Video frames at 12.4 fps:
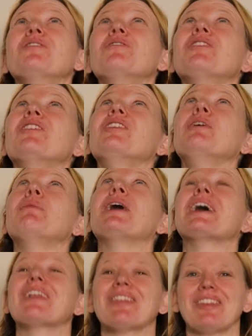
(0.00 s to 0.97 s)
for the tea
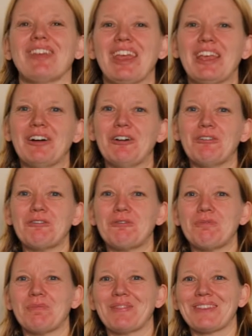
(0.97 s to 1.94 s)
bag to take off.
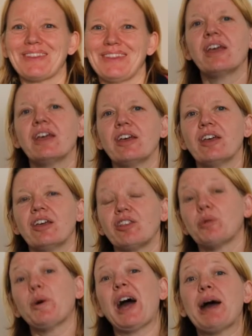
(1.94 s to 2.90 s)

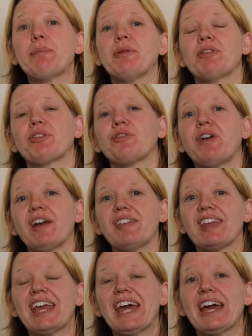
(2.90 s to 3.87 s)
So what happens to
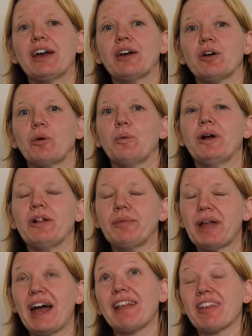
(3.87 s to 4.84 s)
rising air?
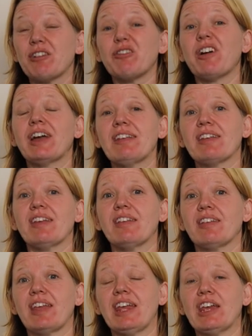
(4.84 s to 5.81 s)
Well, as it
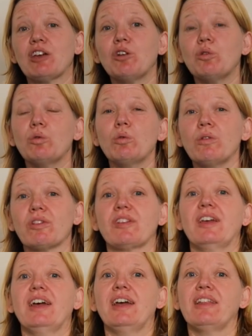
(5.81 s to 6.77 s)
rises it cools,
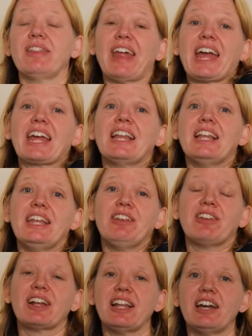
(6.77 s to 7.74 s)
and that can
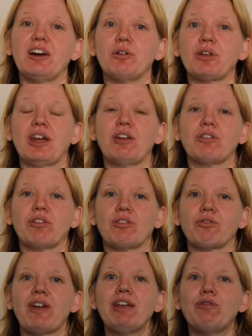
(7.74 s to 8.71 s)
lead to cloud and
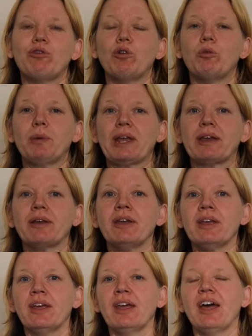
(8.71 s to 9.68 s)
rain forming.
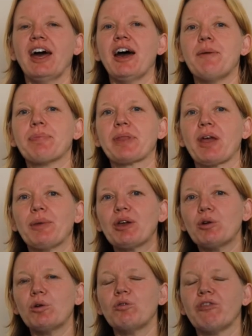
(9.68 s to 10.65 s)
And we
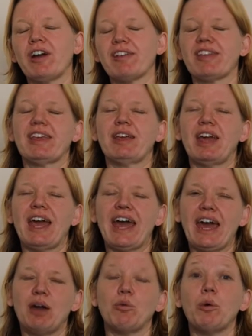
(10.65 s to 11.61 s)
call rising
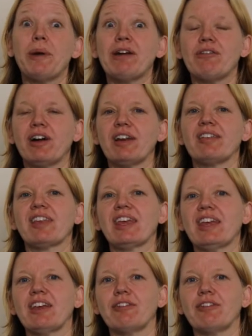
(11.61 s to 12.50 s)
air, warm air rising,